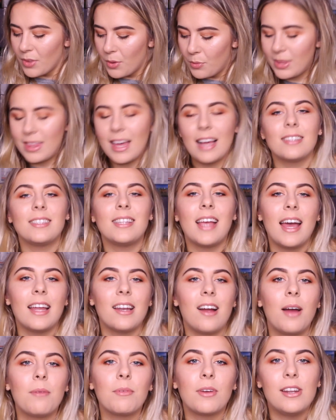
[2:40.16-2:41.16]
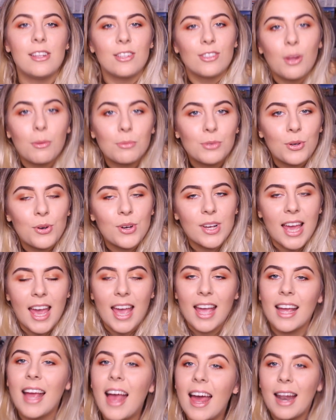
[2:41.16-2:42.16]
with that said, I'm going to stop talking
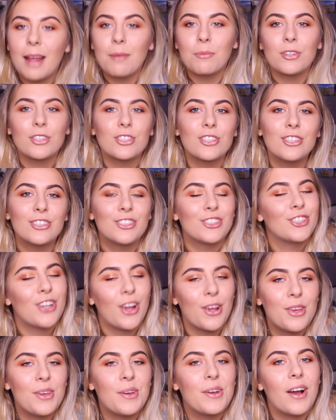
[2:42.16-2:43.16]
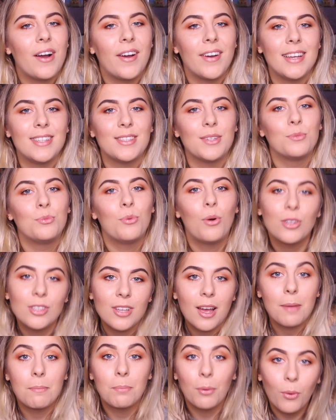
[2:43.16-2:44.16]
and I'm just going to show you guys
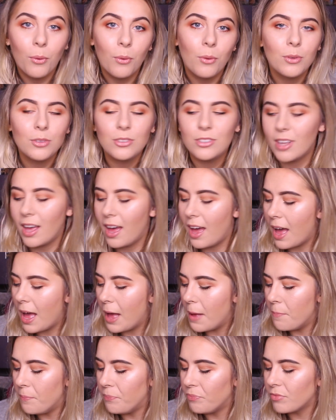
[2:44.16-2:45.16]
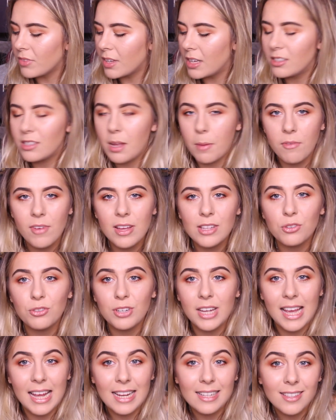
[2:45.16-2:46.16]
what I bought. Some of it's
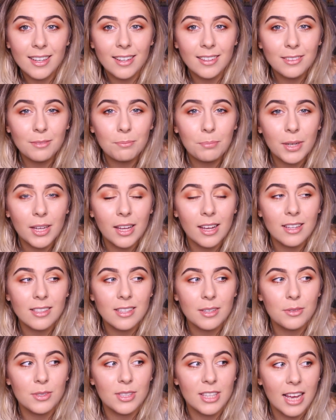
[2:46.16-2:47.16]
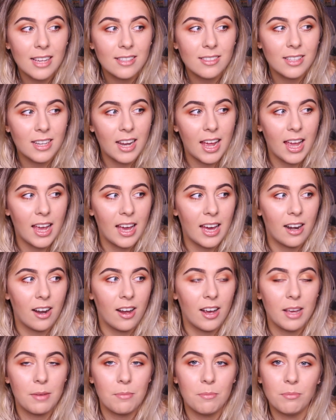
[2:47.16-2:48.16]
already eaten because it was yesterday
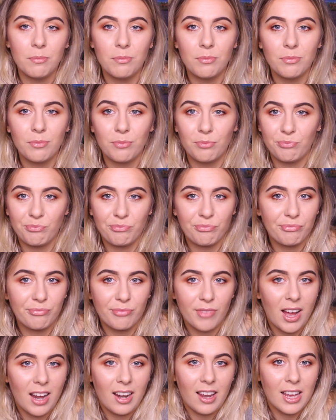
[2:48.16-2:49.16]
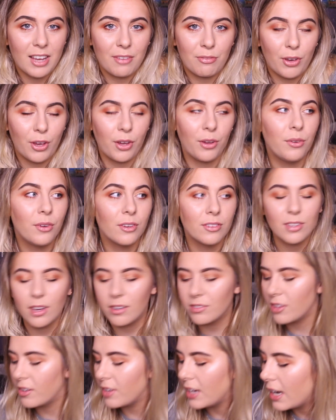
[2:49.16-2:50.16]
and I like food, and so
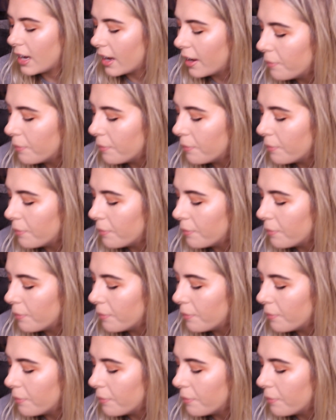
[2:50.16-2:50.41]
I started eating